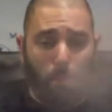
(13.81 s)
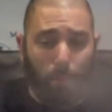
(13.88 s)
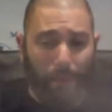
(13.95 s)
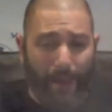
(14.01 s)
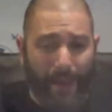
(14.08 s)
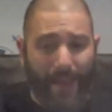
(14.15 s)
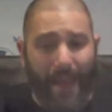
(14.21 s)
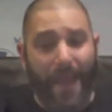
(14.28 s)

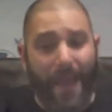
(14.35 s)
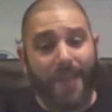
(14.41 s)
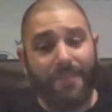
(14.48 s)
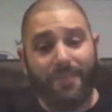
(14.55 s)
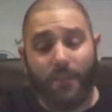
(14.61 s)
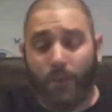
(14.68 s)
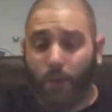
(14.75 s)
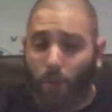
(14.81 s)
Hey
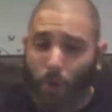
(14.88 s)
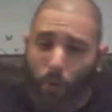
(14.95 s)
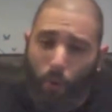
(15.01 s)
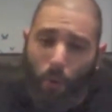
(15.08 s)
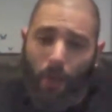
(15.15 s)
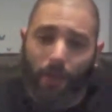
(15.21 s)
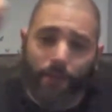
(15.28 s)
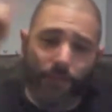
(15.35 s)
guys,
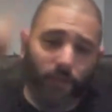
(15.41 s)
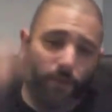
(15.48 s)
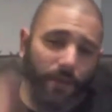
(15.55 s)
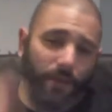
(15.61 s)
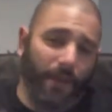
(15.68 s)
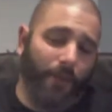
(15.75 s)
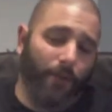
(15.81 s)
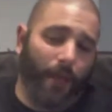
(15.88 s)
welcome to
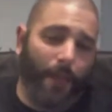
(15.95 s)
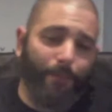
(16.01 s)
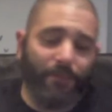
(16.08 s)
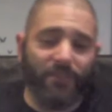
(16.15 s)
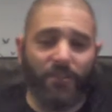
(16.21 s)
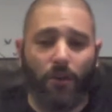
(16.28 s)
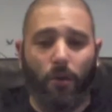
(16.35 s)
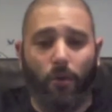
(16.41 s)
another
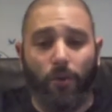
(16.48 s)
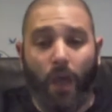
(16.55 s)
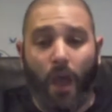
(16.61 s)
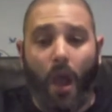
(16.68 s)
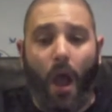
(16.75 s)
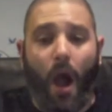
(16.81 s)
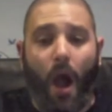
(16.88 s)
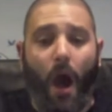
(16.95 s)
episode
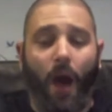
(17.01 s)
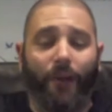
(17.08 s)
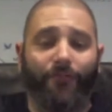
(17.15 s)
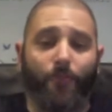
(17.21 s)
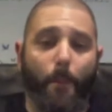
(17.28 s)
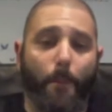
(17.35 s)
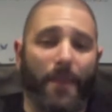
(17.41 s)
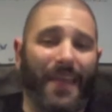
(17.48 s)

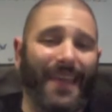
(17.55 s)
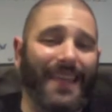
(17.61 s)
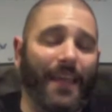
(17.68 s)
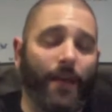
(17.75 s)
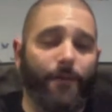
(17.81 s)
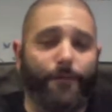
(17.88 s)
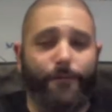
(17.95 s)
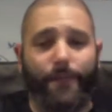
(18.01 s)
of
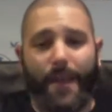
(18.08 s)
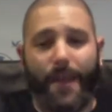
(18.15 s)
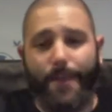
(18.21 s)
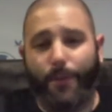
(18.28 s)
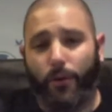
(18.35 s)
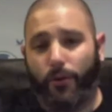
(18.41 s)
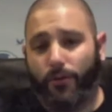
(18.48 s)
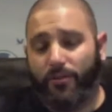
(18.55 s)
Big
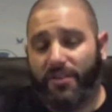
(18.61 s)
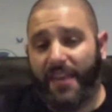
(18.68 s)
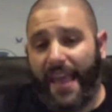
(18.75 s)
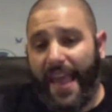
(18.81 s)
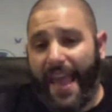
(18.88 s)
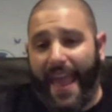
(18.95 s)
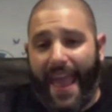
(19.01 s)
Vapers.